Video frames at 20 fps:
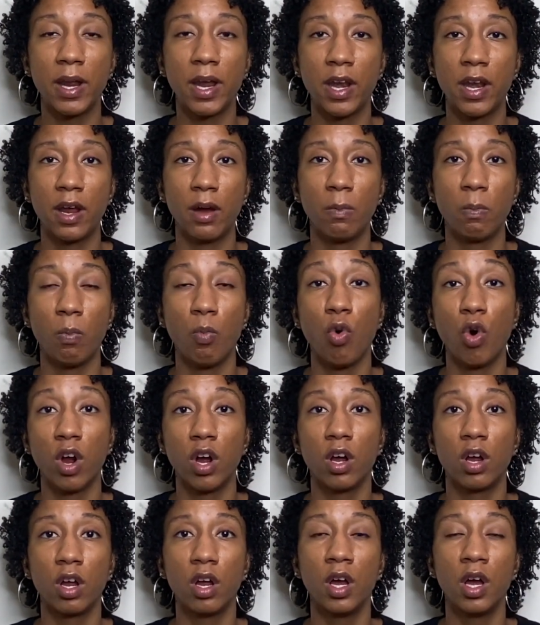in a
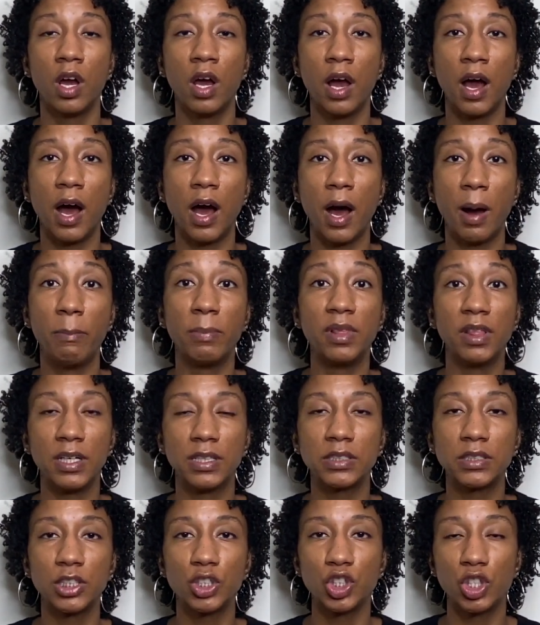more
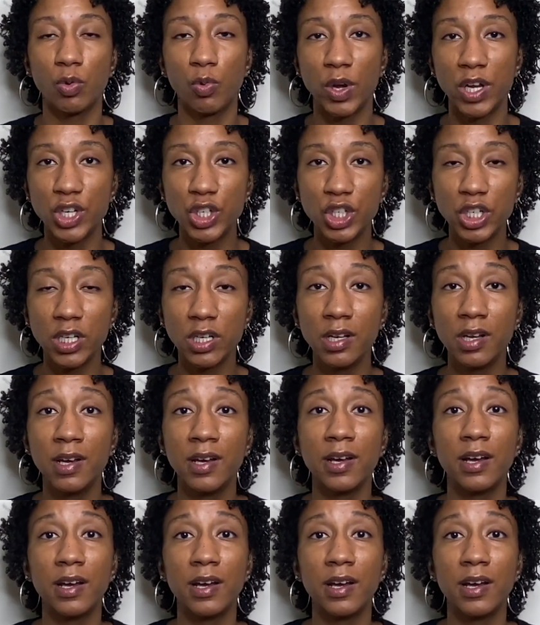lit situation,